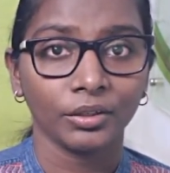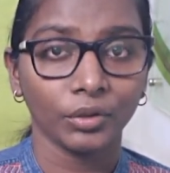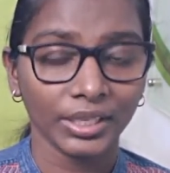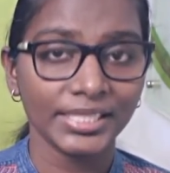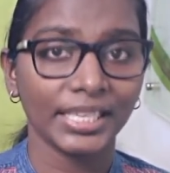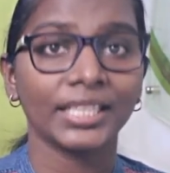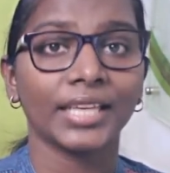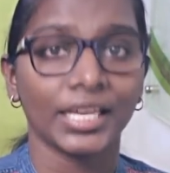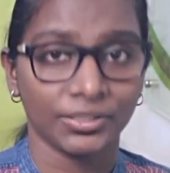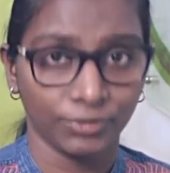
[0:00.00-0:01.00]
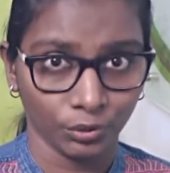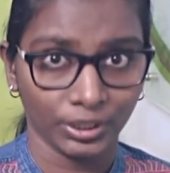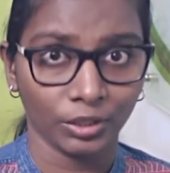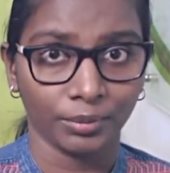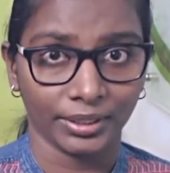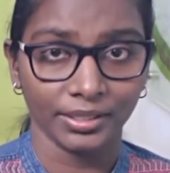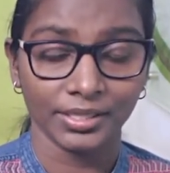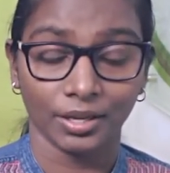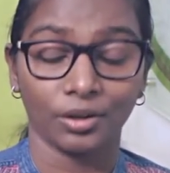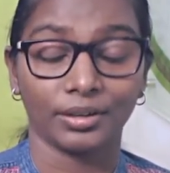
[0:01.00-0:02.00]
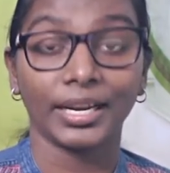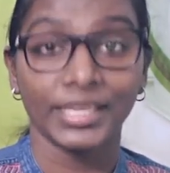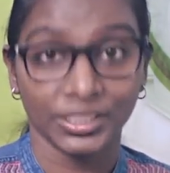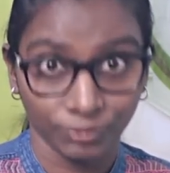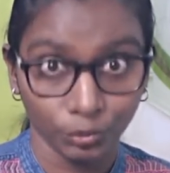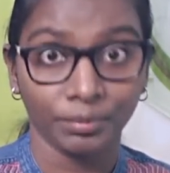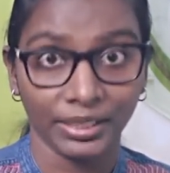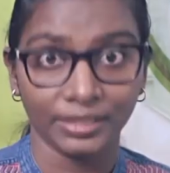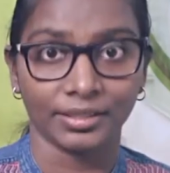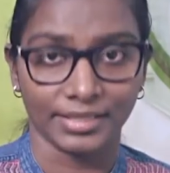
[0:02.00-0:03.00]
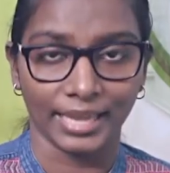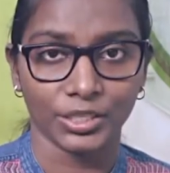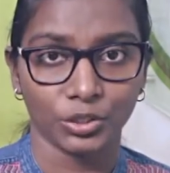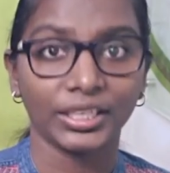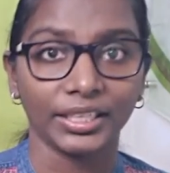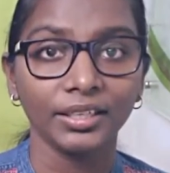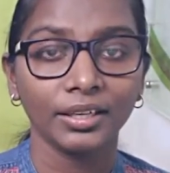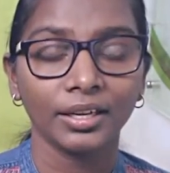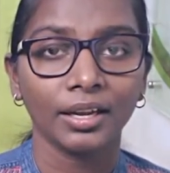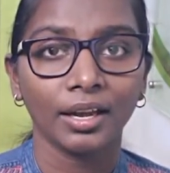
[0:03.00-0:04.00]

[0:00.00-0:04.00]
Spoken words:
You can see the next few kilometers or next few meters actually.